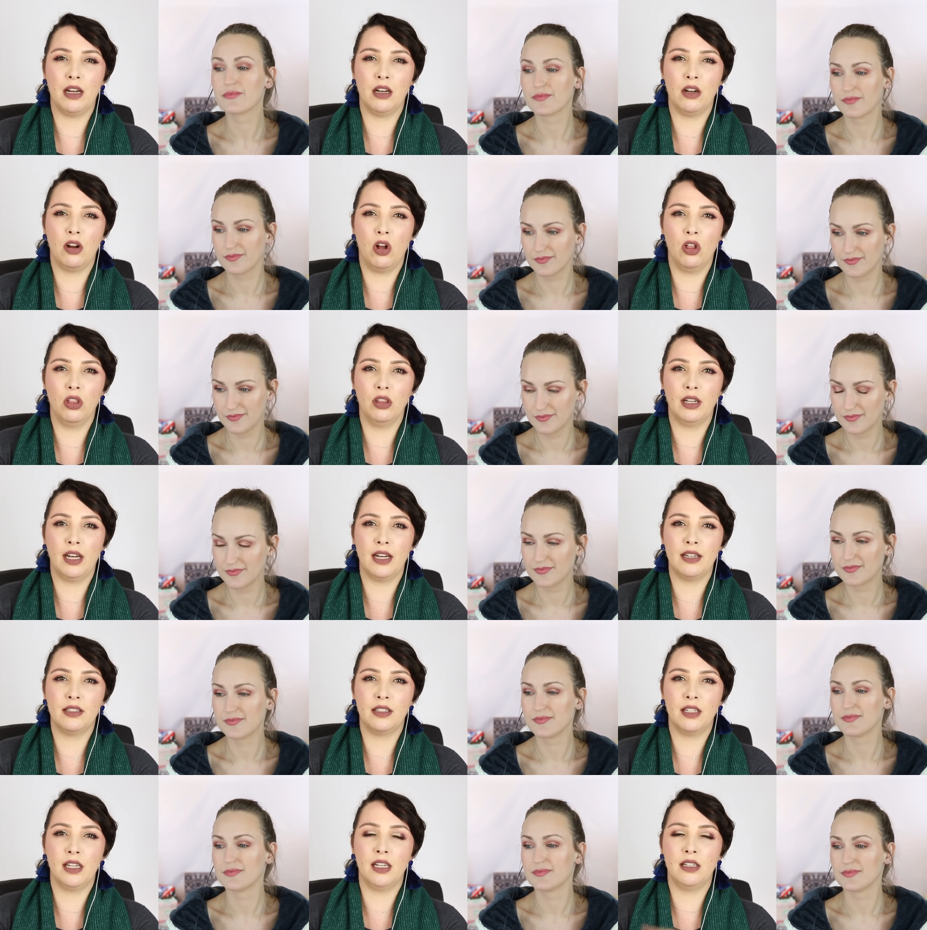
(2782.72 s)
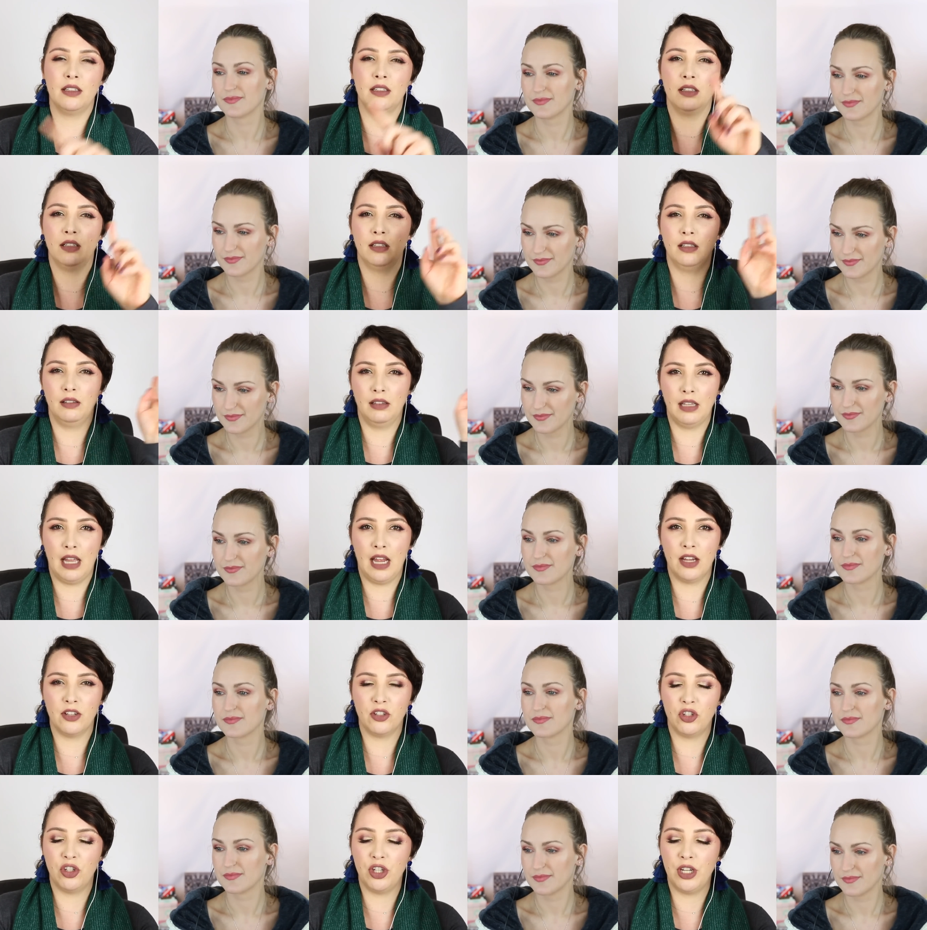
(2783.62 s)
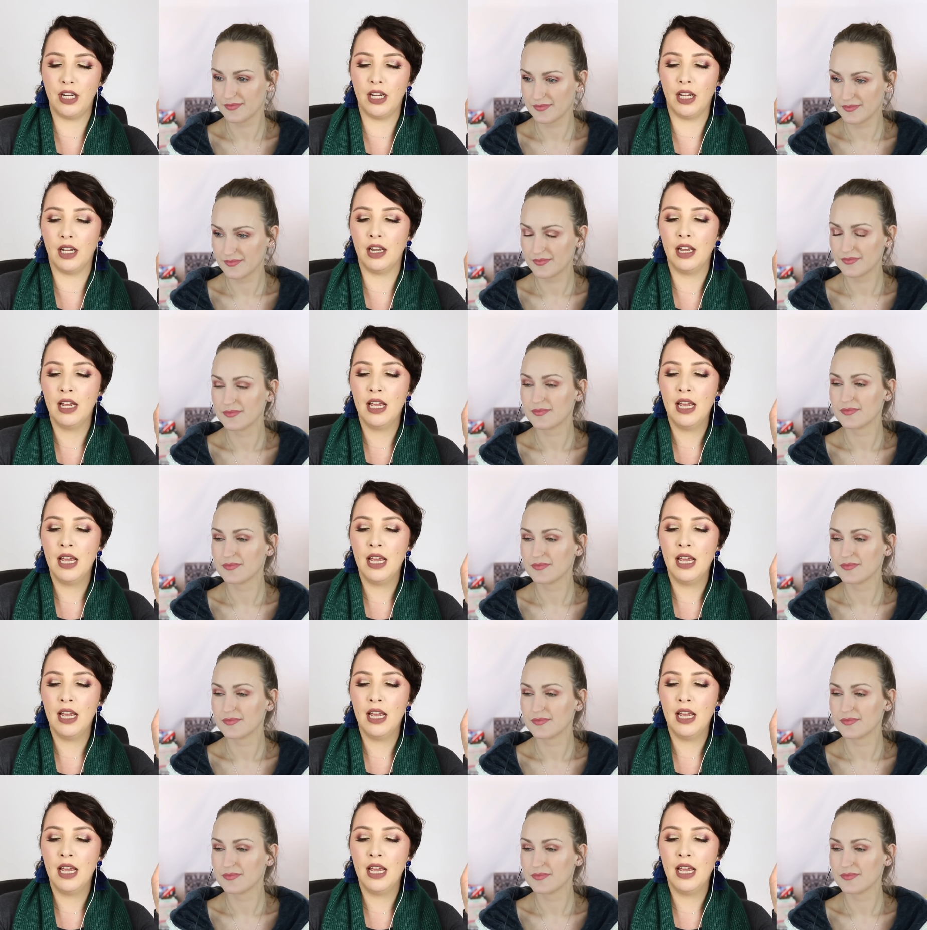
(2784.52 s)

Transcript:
Speaker 1: at holiday season last year